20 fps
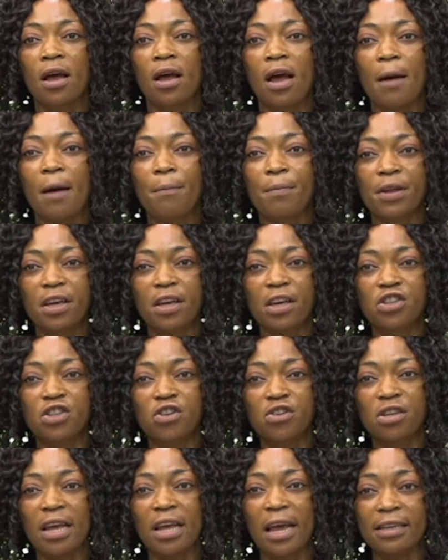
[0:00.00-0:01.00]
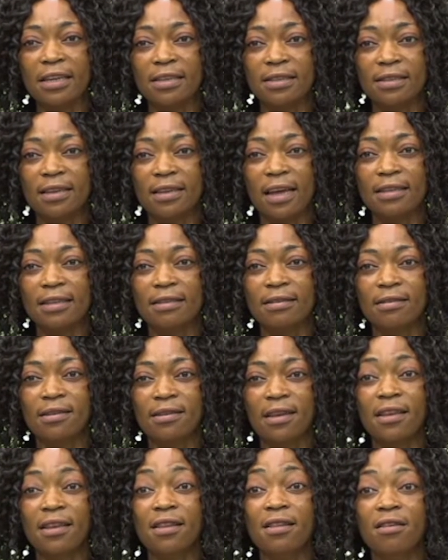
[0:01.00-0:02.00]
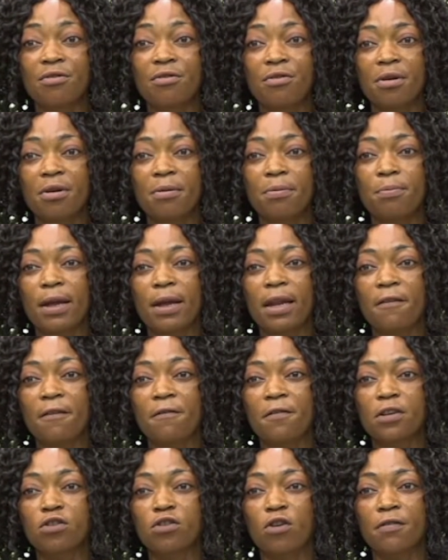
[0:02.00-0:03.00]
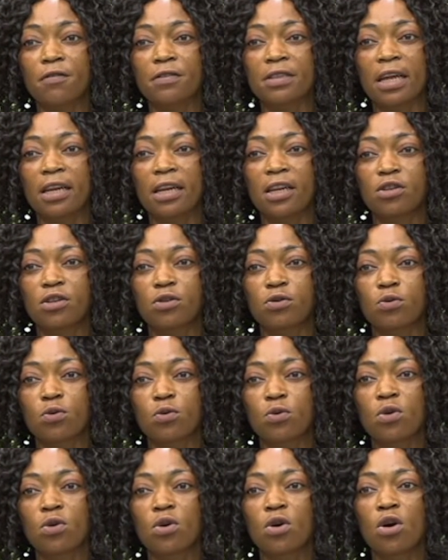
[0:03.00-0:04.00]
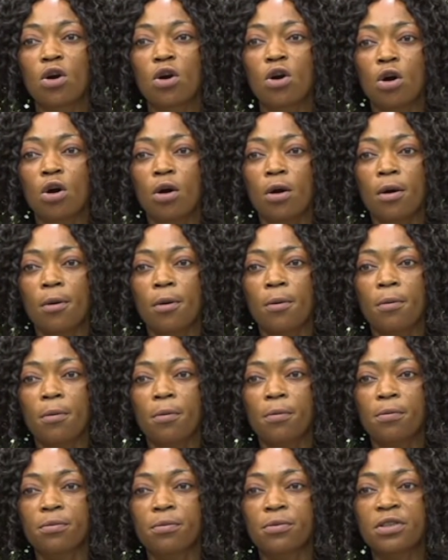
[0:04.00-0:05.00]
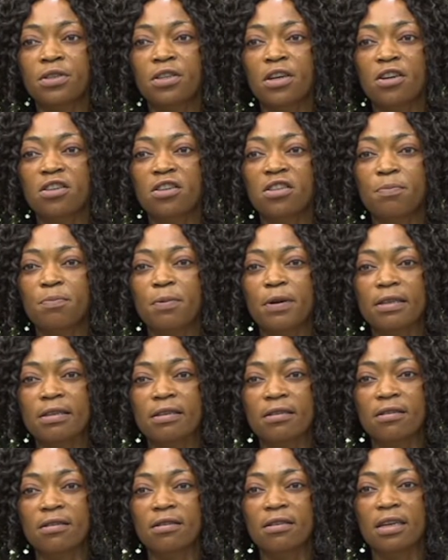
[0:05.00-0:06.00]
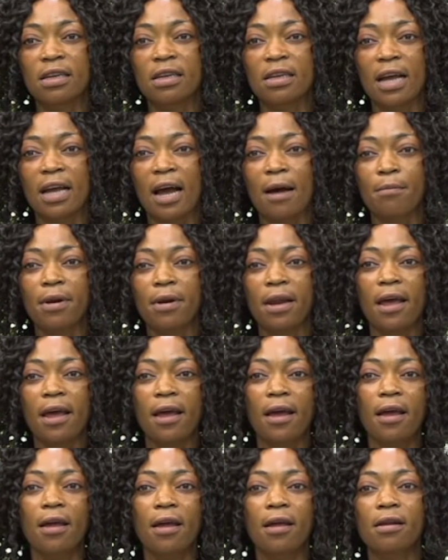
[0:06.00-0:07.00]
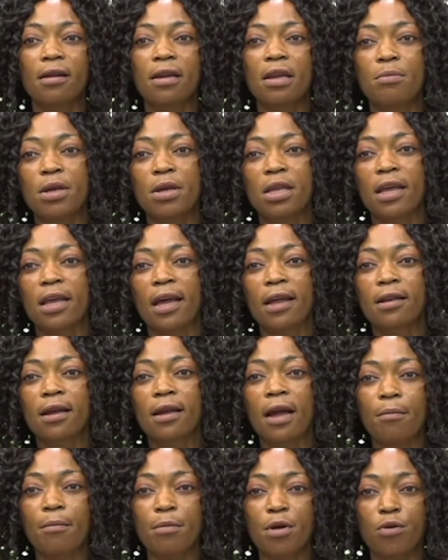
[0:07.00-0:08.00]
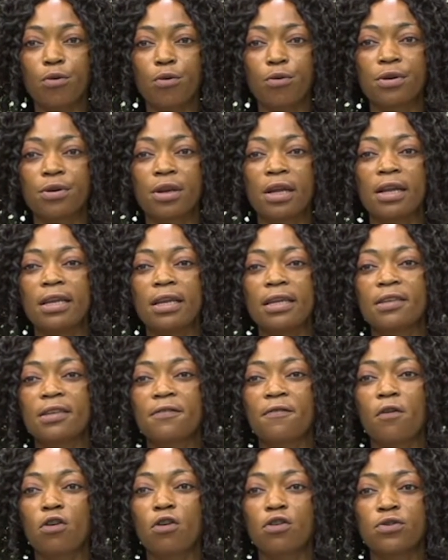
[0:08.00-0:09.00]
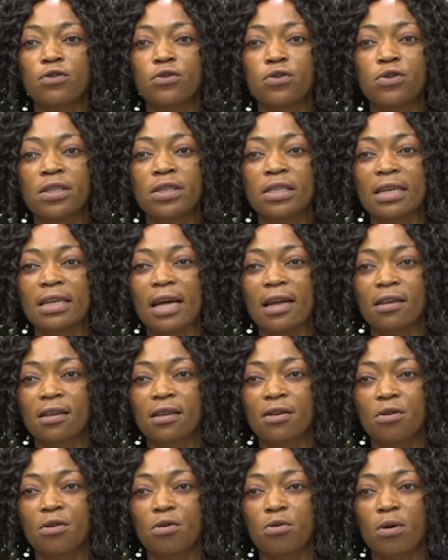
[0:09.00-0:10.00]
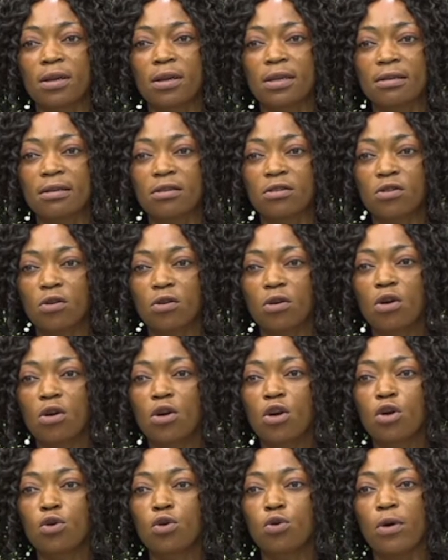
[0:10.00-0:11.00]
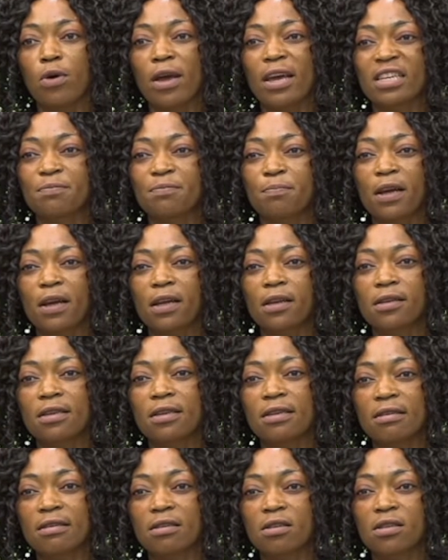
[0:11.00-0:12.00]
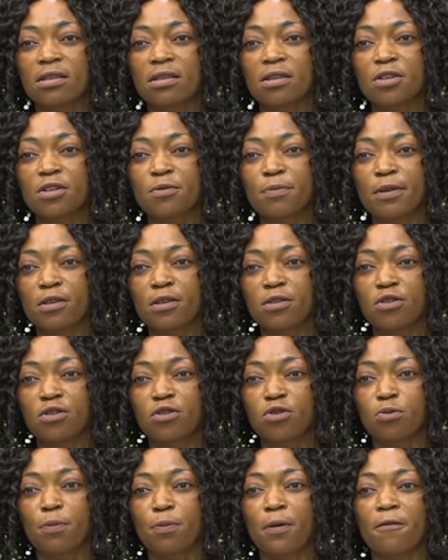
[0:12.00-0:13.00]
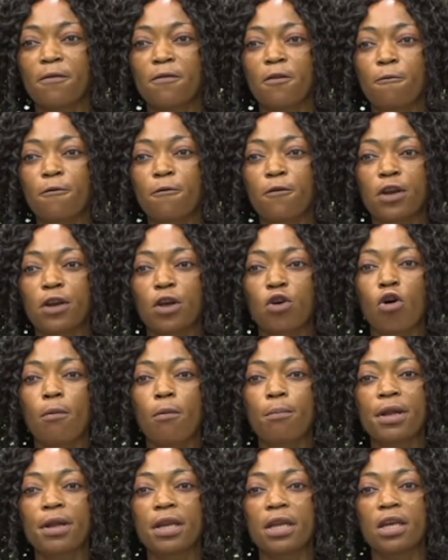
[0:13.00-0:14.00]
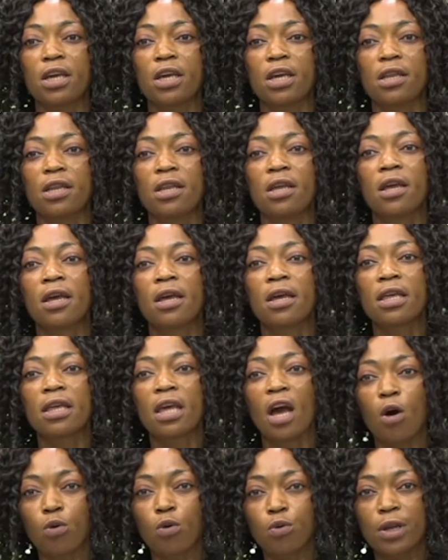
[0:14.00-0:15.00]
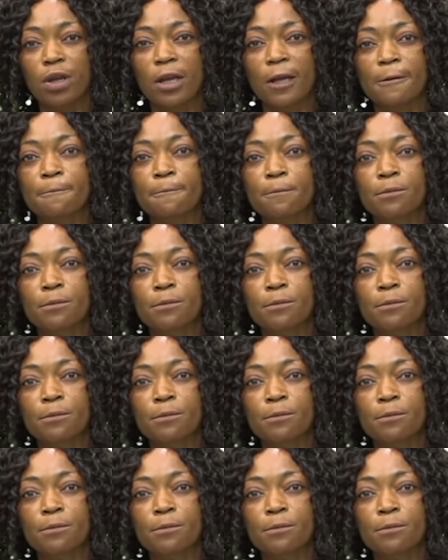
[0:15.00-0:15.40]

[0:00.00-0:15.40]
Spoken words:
Application exercise. State 3 benefits of selling to salespersons in Camle Limited Cameroon. List 4 duties and 3 qualities you expect these salespersons to perform for the company in Yaoundé.